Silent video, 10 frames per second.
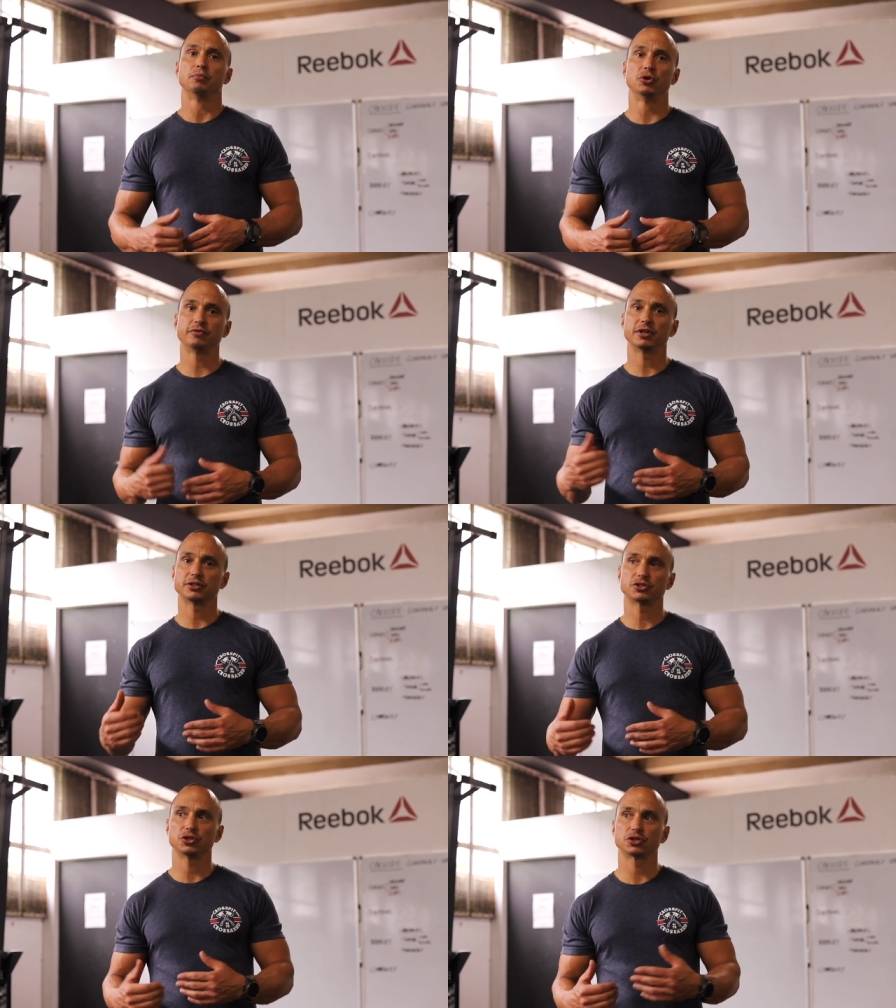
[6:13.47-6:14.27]
Moving
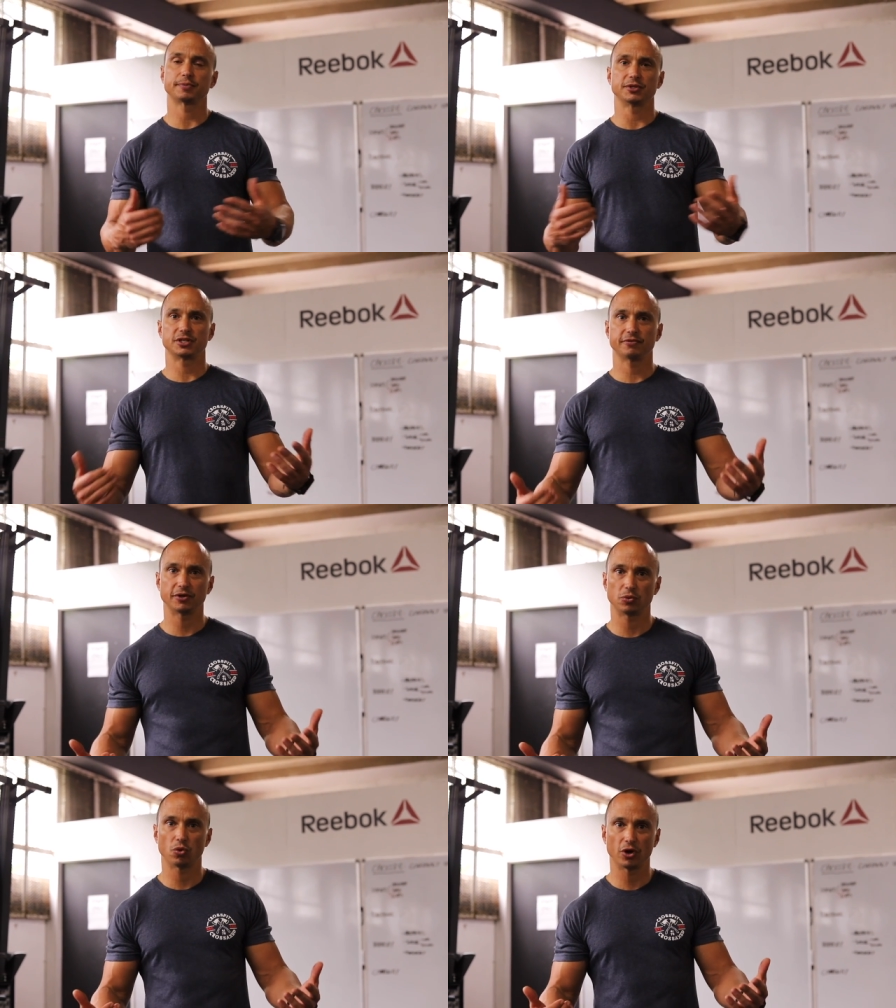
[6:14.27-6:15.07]
into your
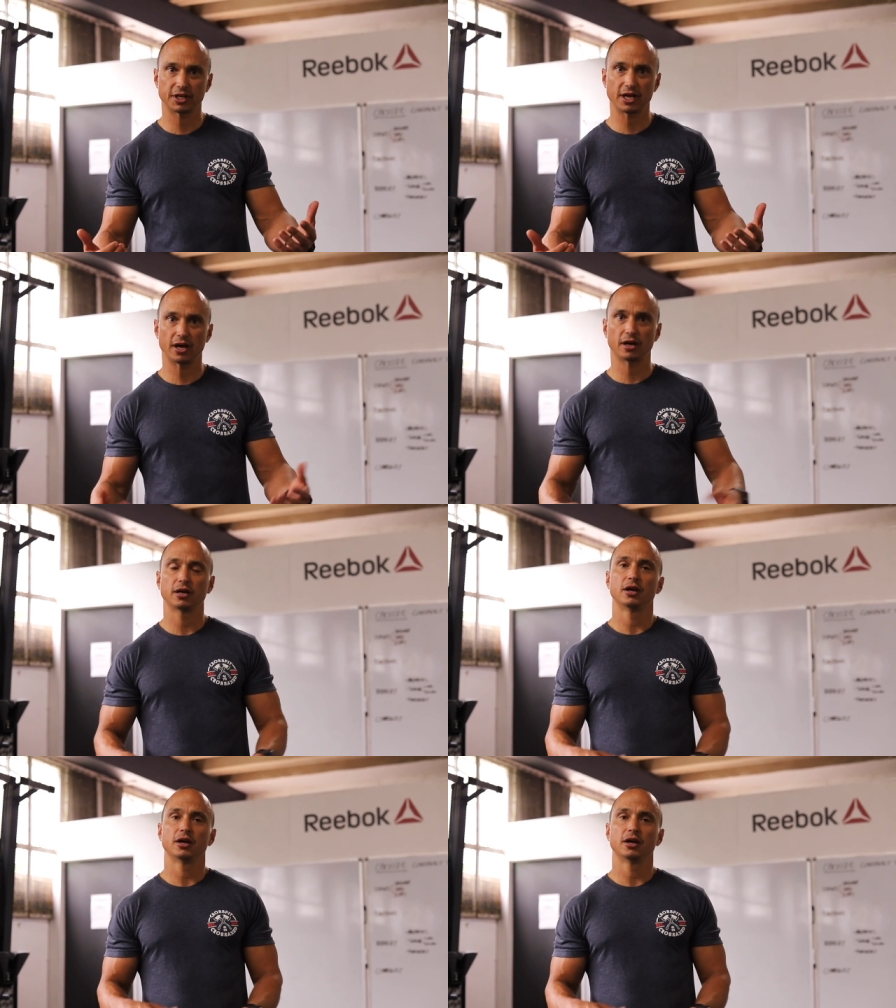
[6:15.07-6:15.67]
specific workout,